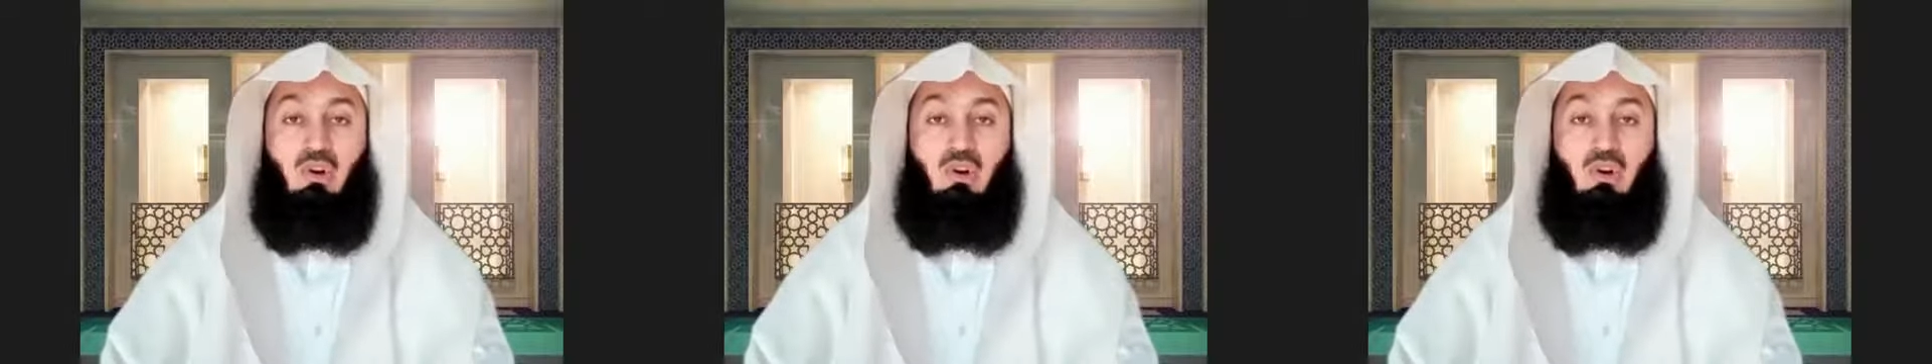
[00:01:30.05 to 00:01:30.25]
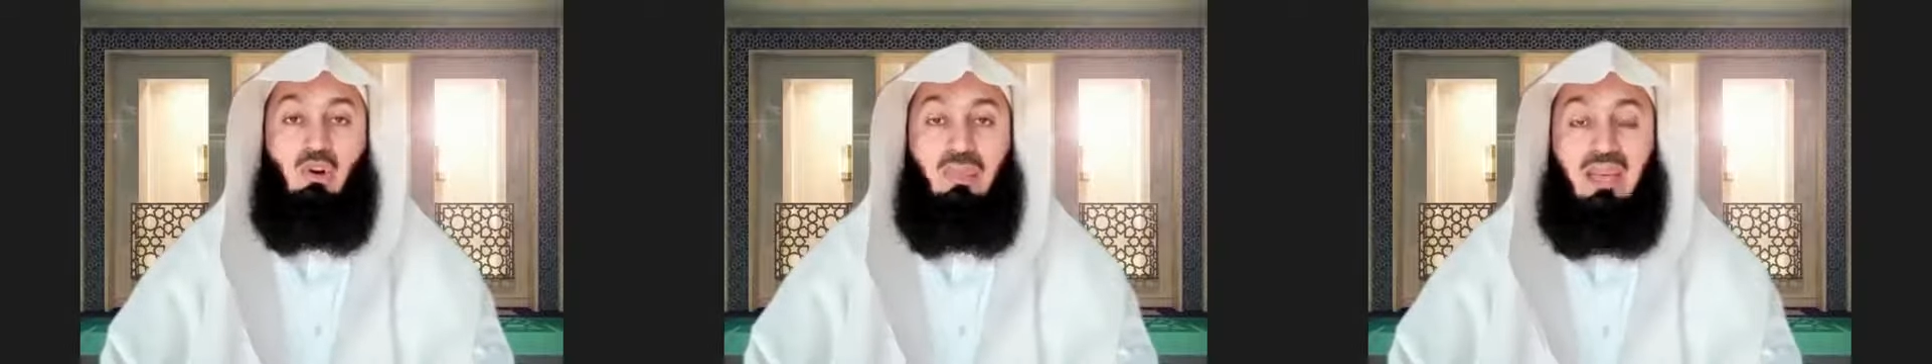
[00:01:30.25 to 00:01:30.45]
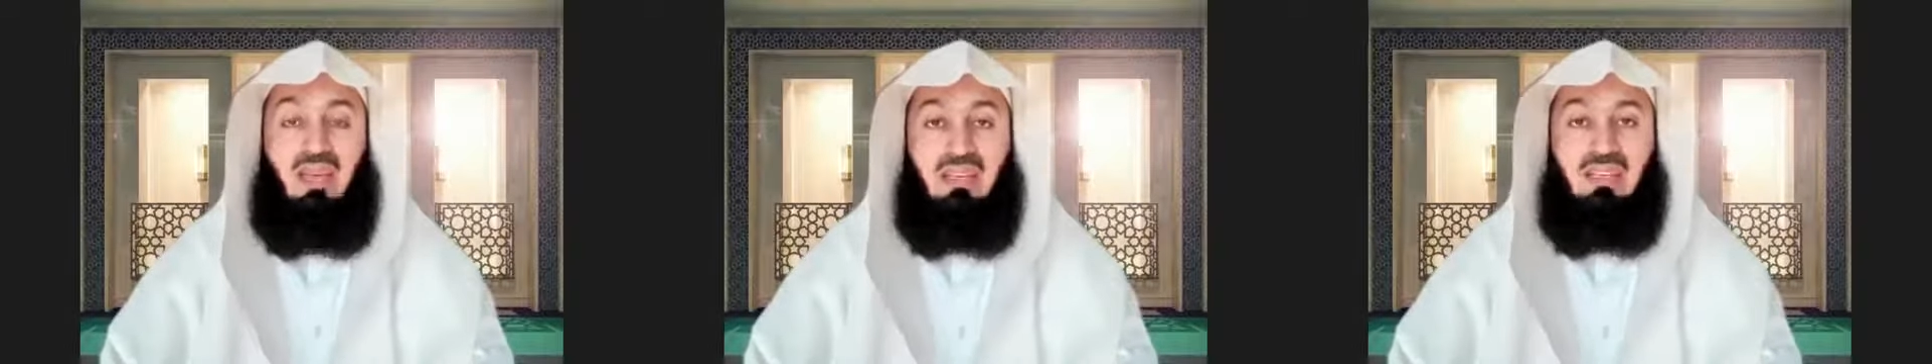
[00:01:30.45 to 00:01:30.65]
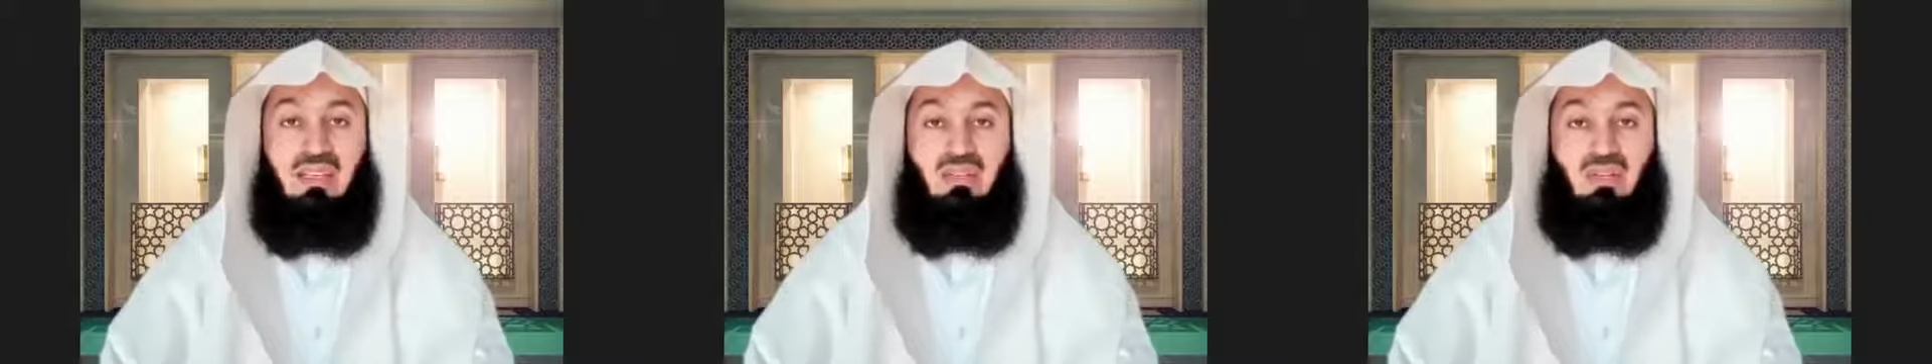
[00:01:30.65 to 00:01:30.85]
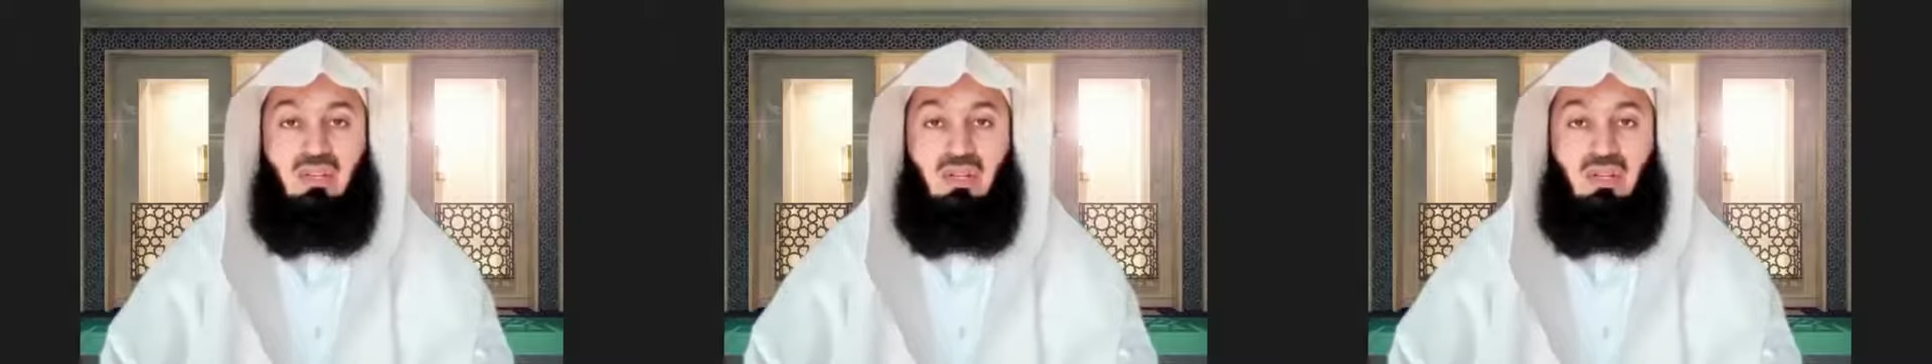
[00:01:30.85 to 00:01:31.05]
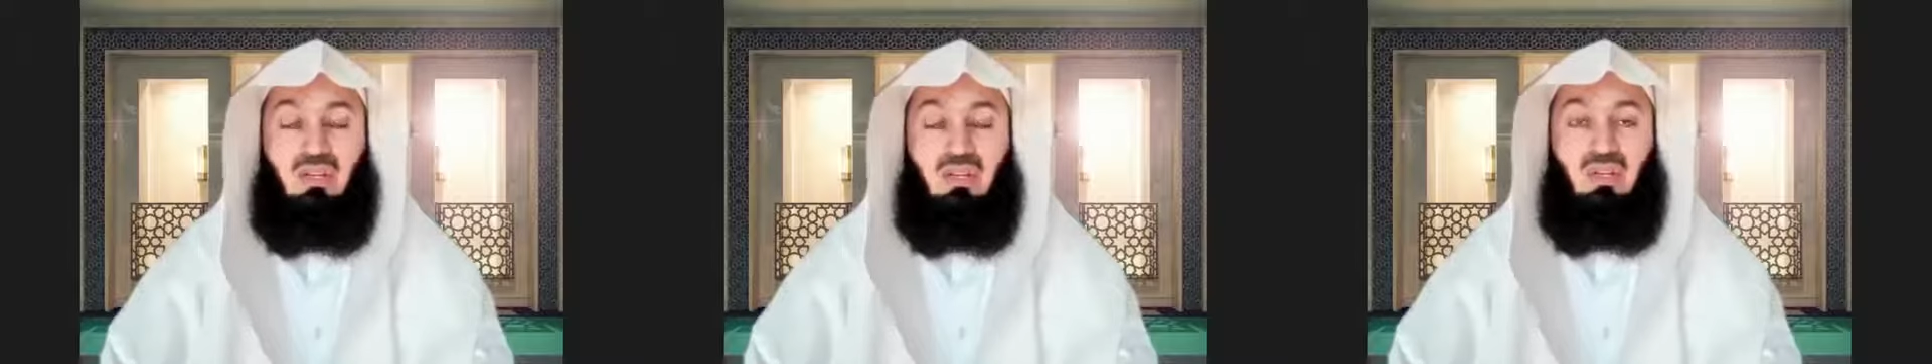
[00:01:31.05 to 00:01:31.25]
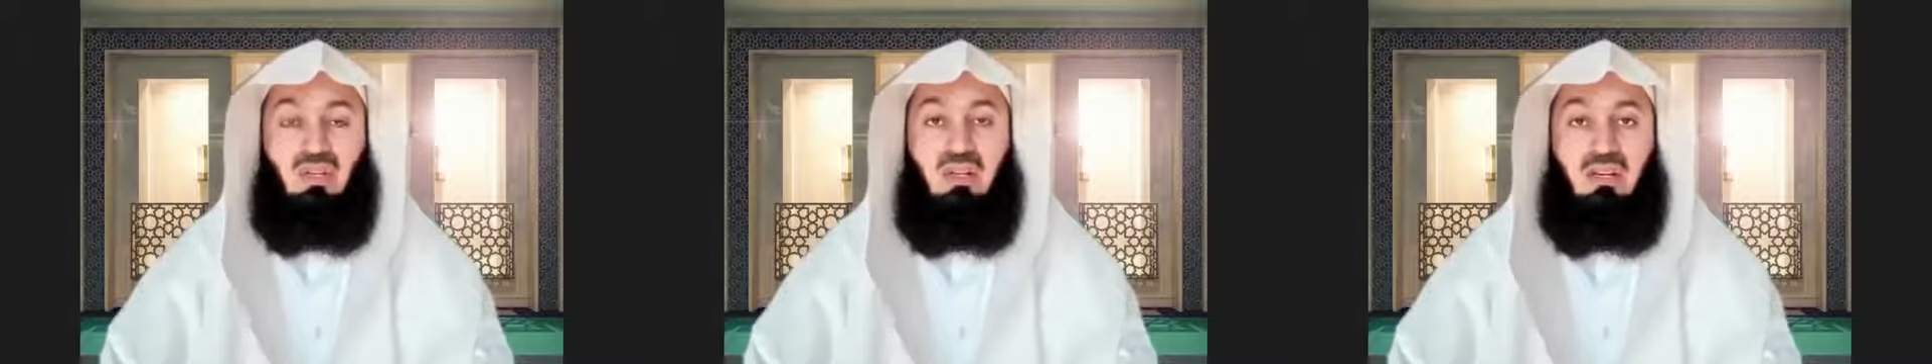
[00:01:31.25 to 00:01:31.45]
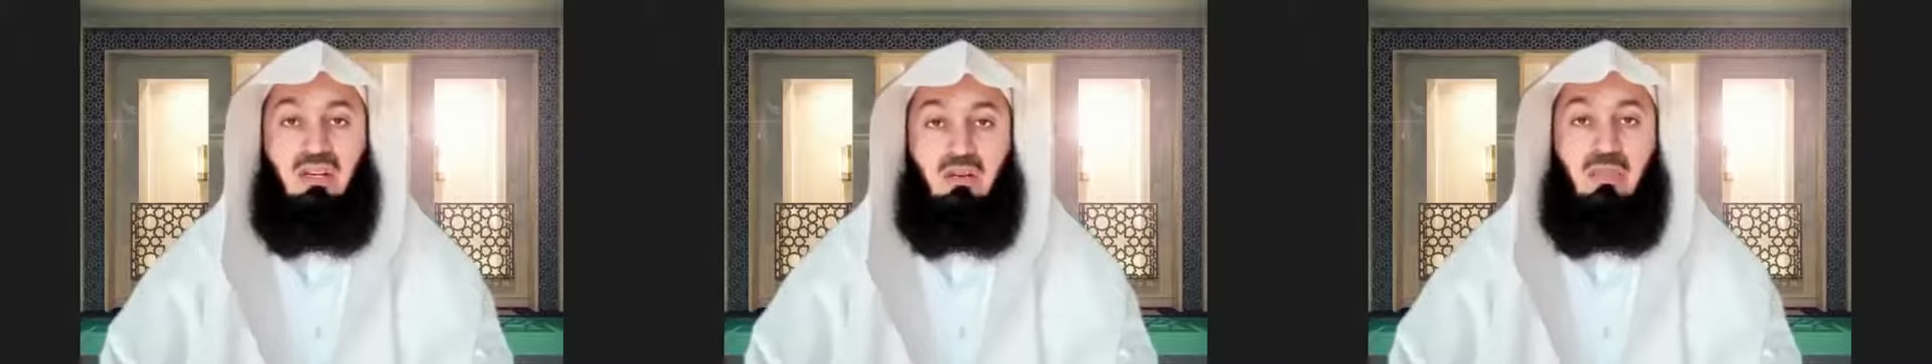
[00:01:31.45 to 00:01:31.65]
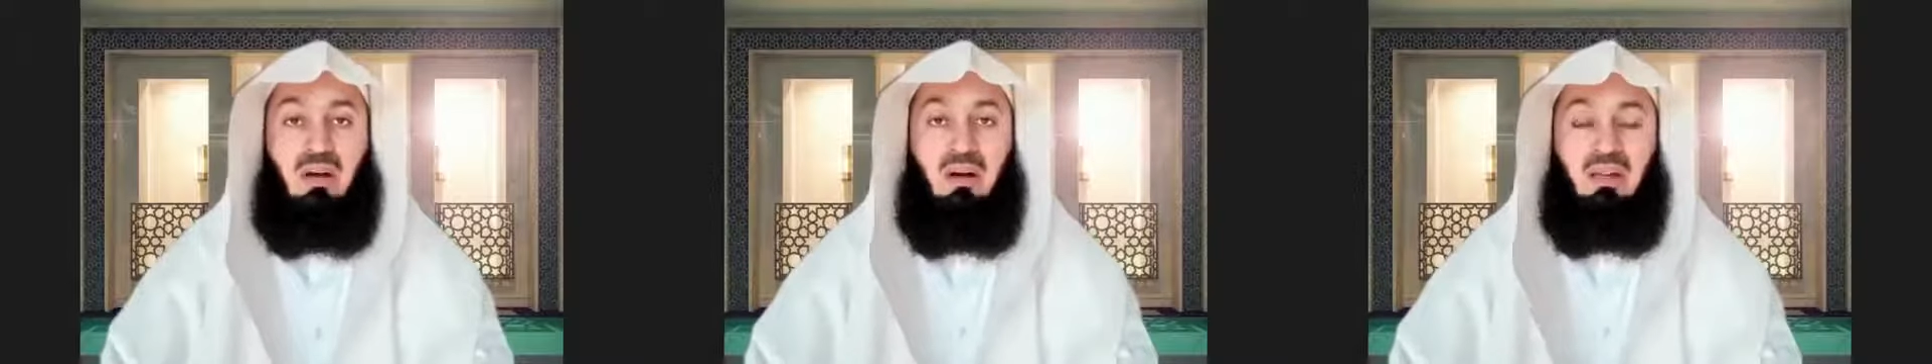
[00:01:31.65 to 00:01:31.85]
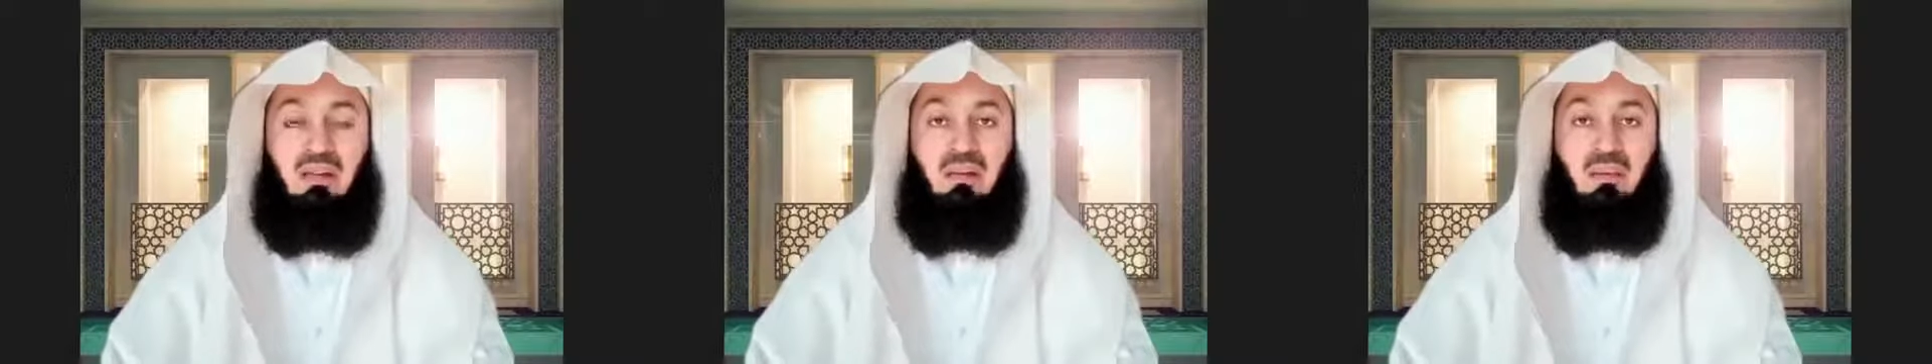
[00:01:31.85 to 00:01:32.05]
obey His instruction and
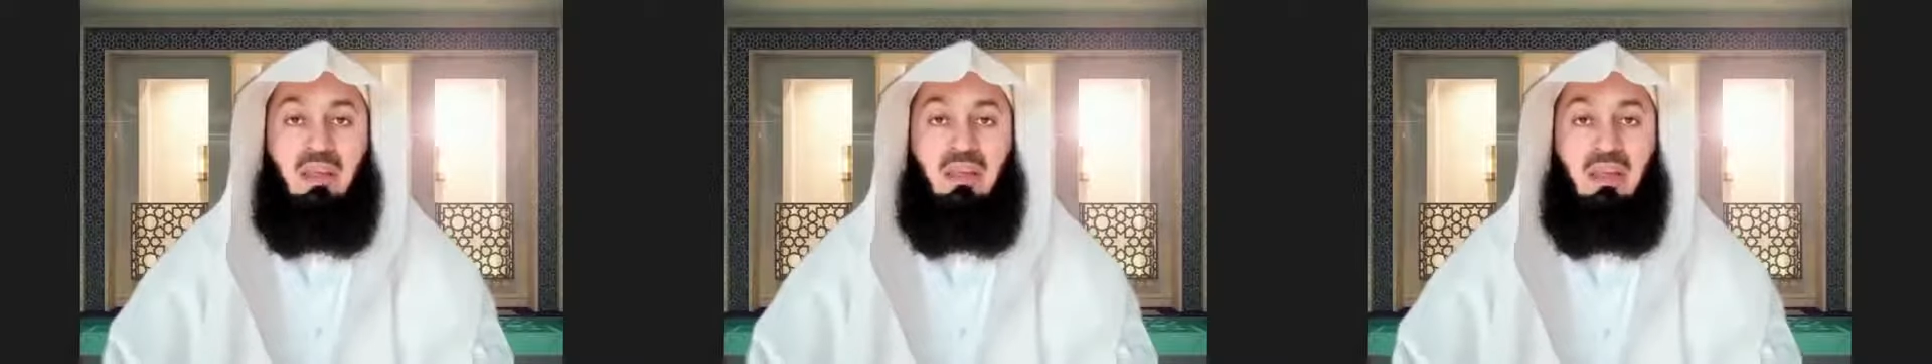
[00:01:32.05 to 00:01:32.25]
command.